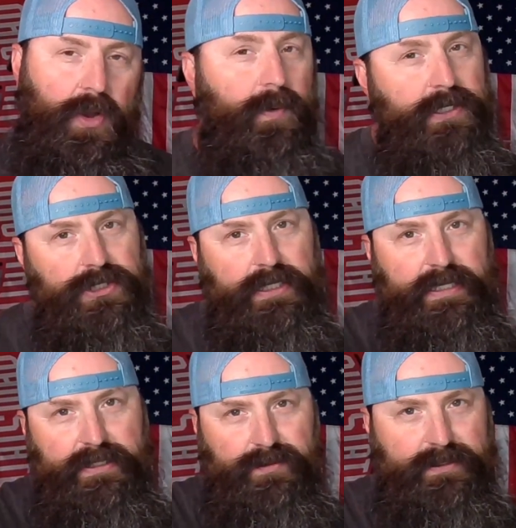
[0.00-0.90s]
Originally,
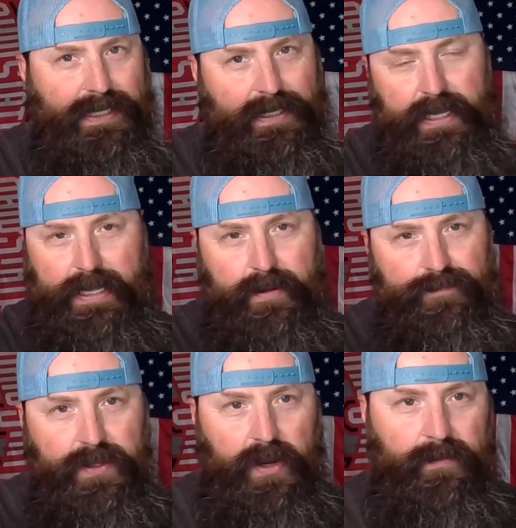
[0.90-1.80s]
this was like
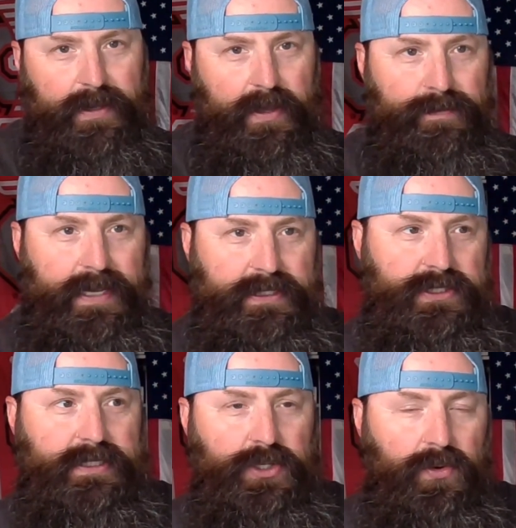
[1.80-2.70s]
going to be a
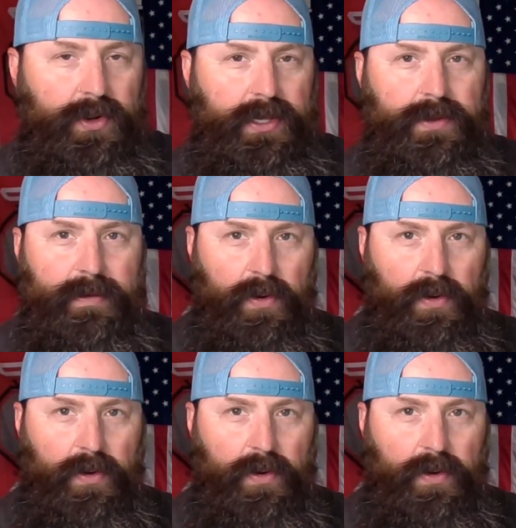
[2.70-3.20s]
peaches and cream.